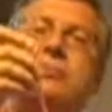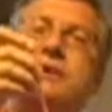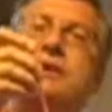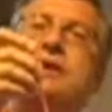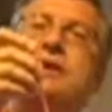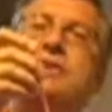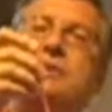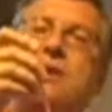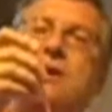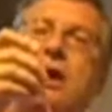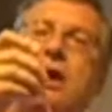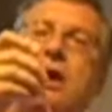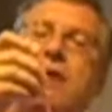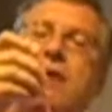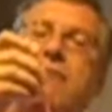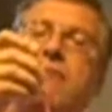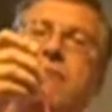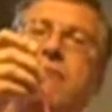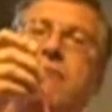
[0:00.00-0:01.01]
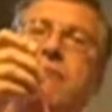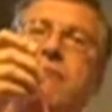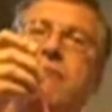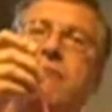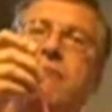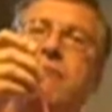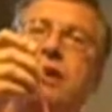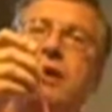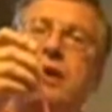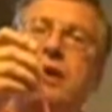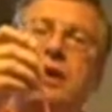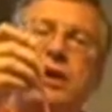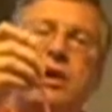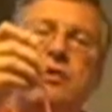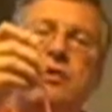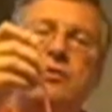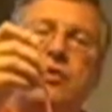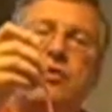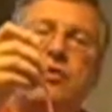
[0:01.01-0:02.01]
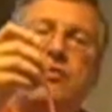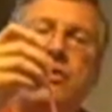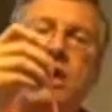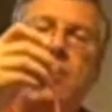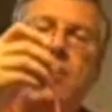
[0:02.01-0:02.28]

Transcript: psi. So if I